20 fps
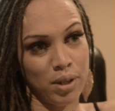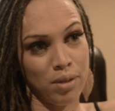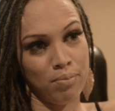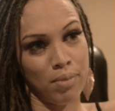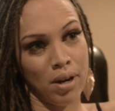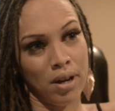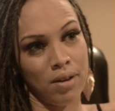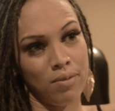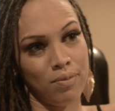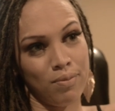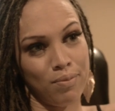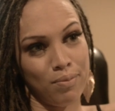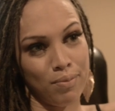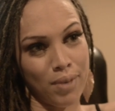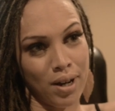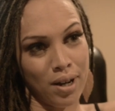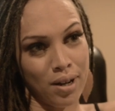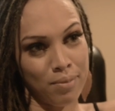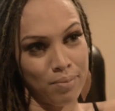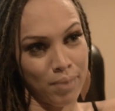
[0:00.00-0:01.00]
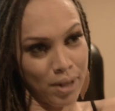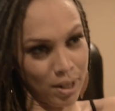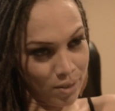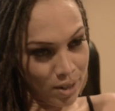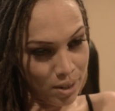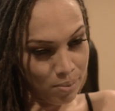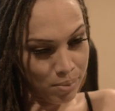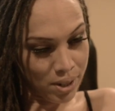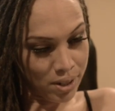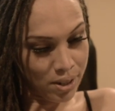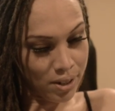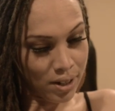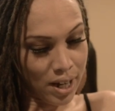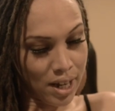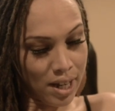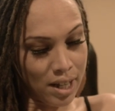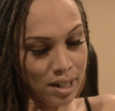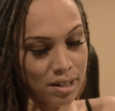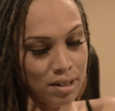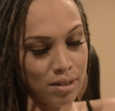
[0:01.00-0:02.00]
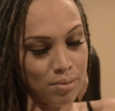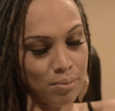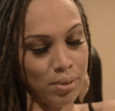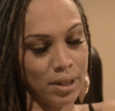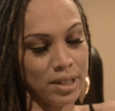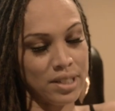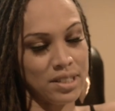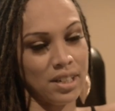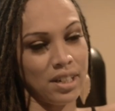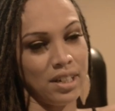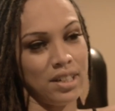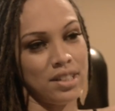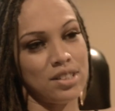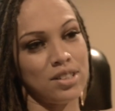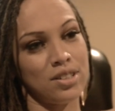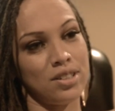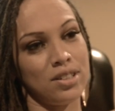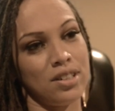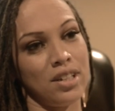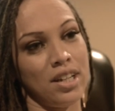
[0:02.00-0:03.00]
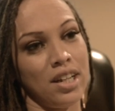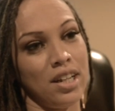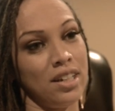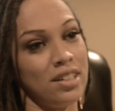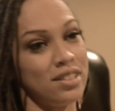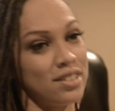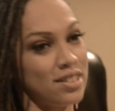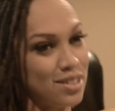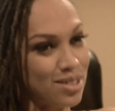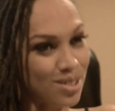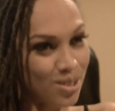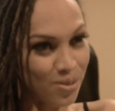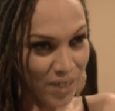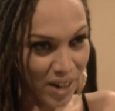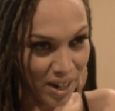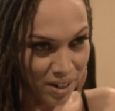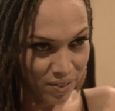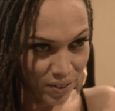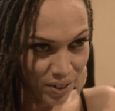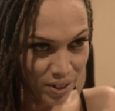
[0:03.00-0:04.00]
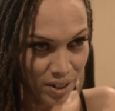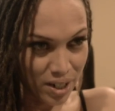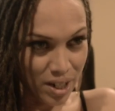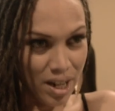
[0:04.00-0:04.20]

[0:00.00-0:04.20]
been. My grandmother had breast cancer and is a survivor.